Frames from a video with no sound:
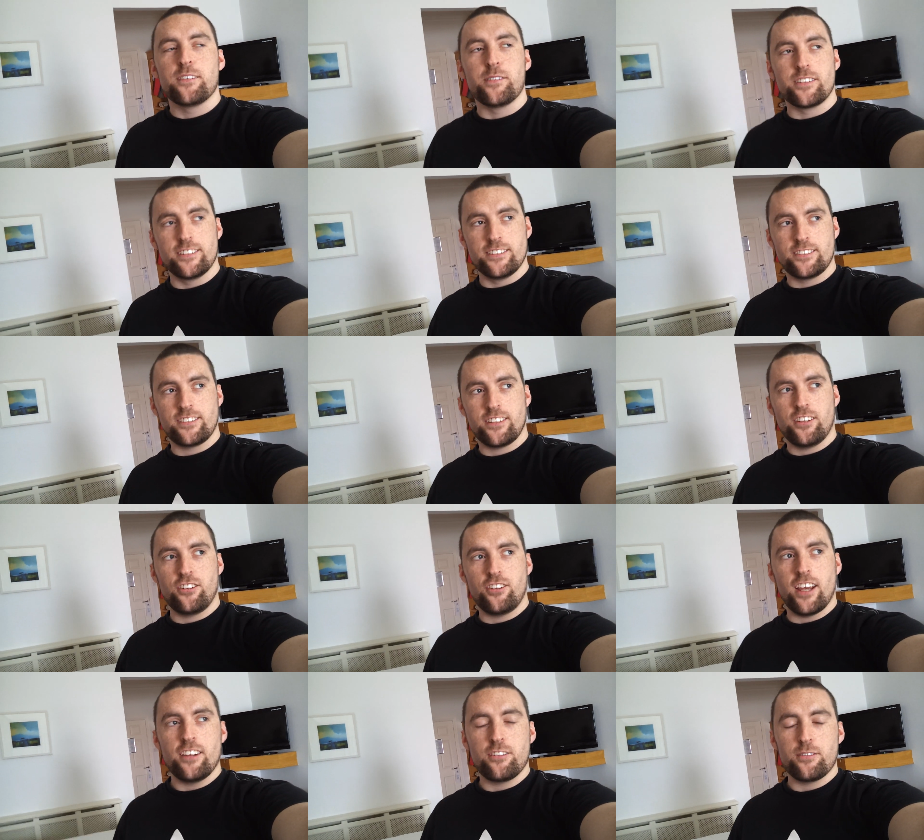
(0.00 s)
which is
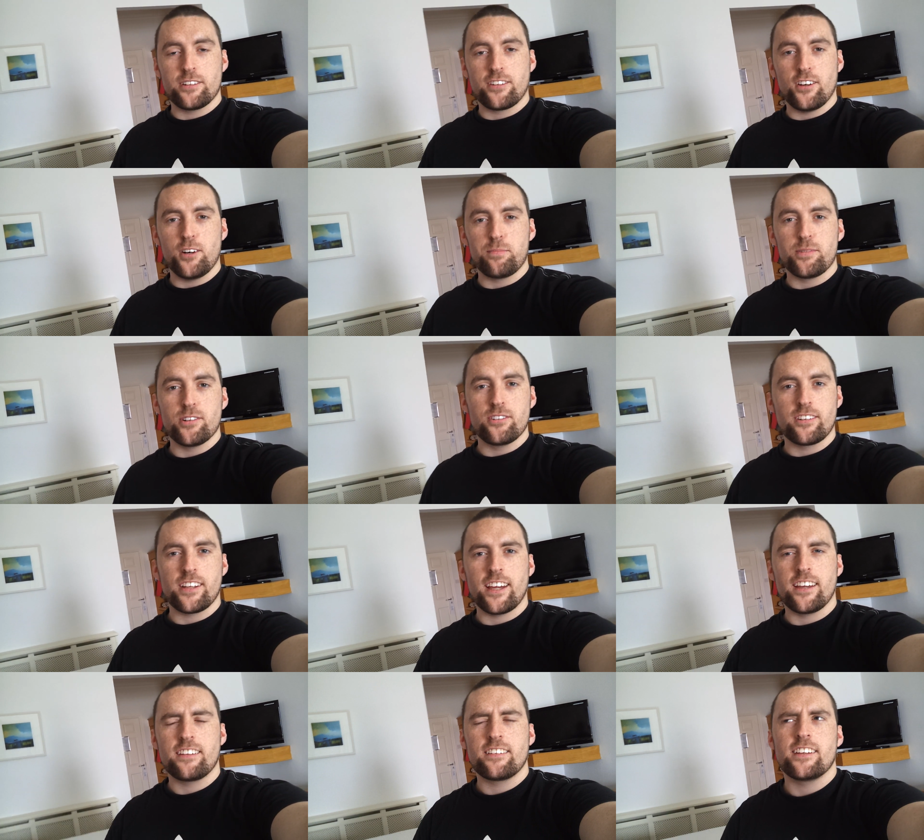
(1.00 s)
scheduled to upload
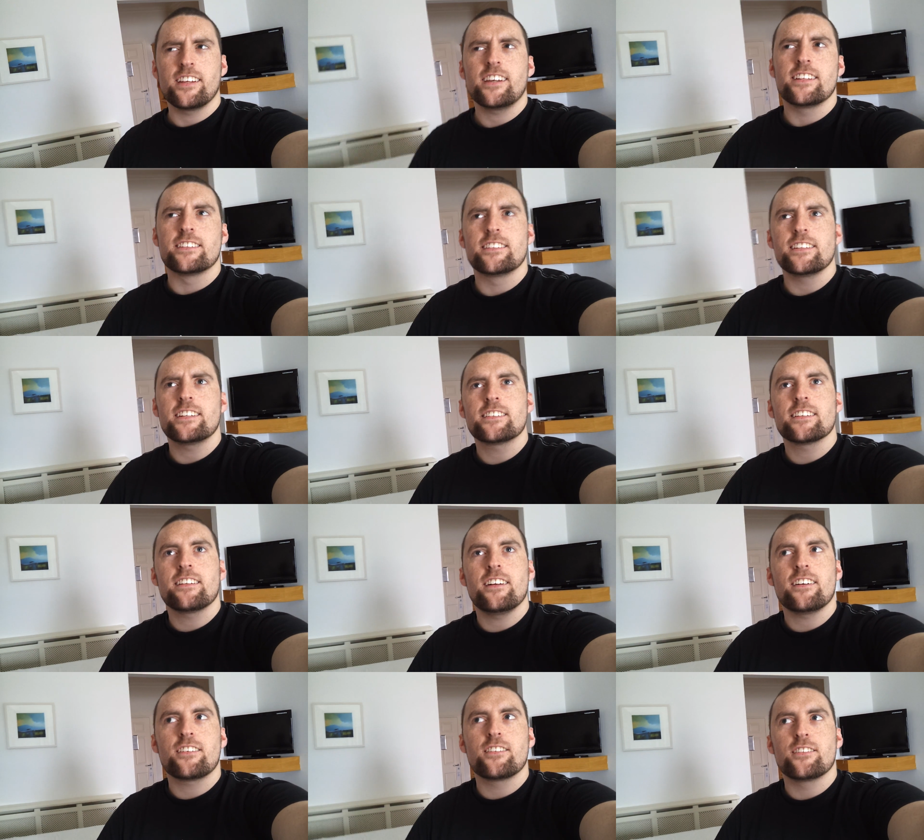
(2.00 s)
at, I think it's six
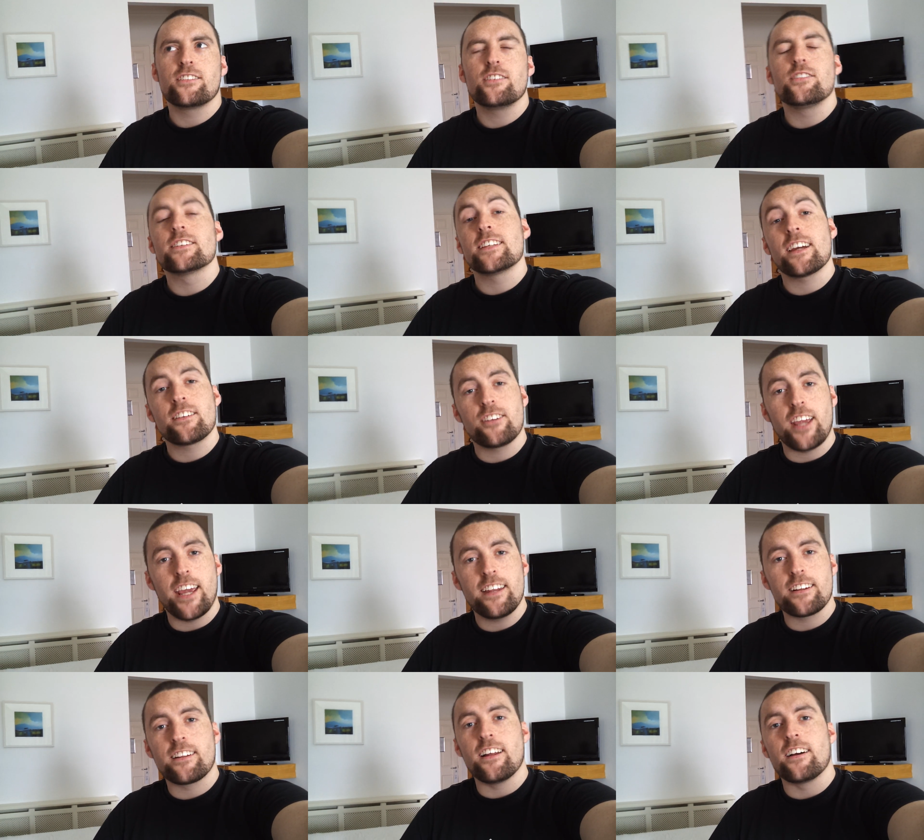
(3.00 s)
o'clock, or no, it's actually
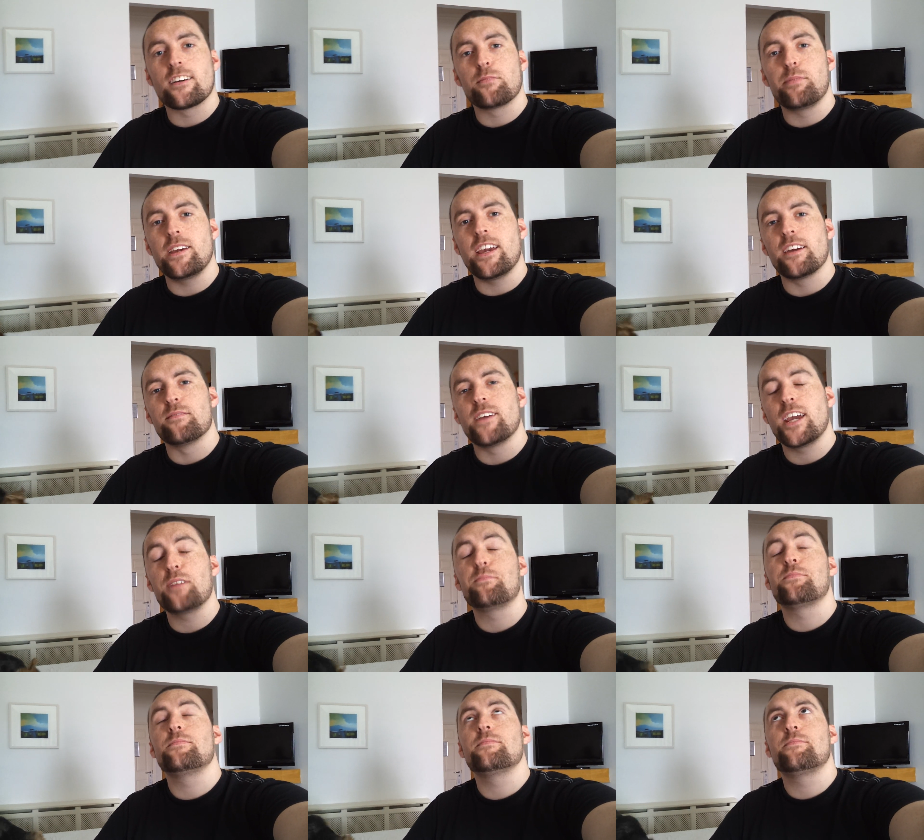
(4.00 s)
eight o'clock p m
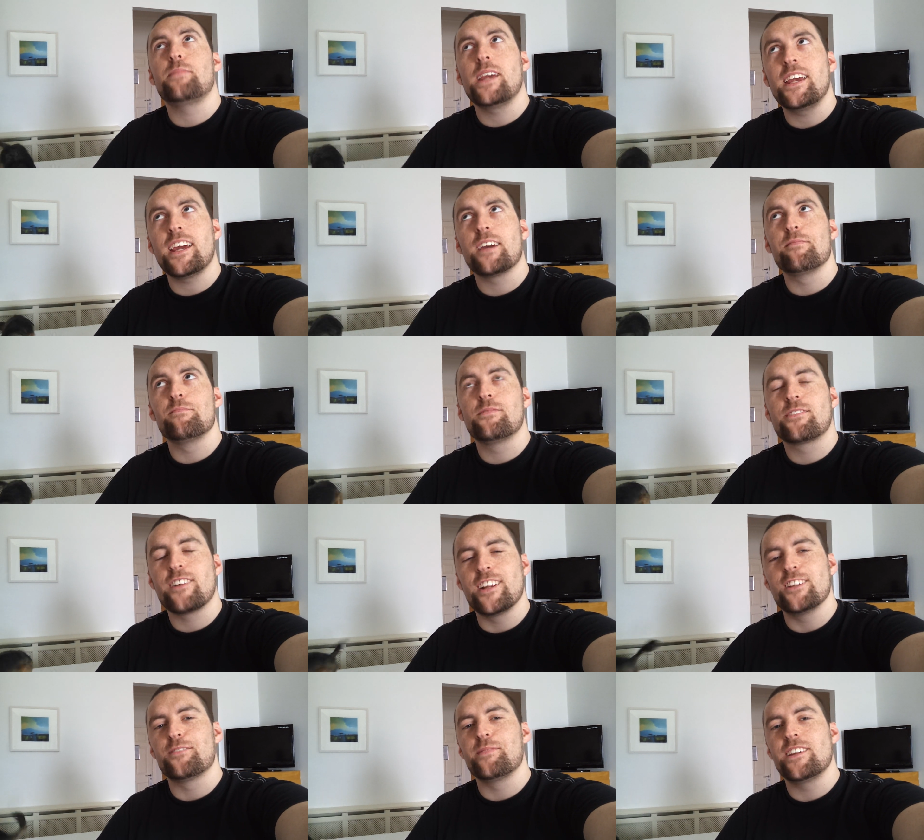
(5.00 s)
eight p m
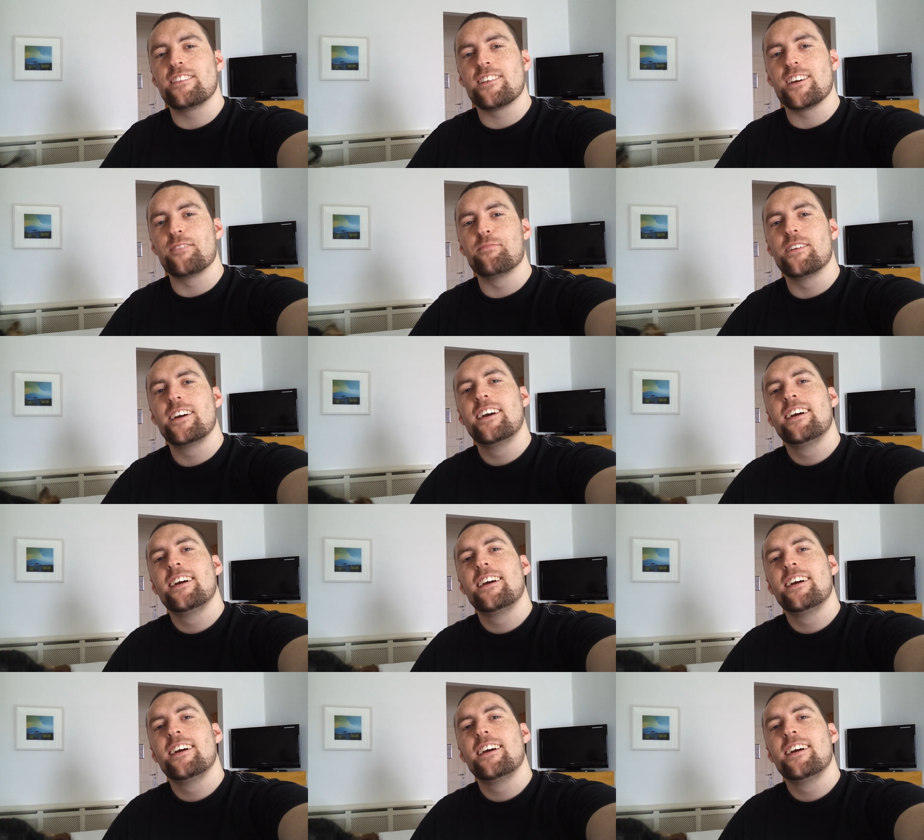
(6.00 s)
Greenwich Mean Time.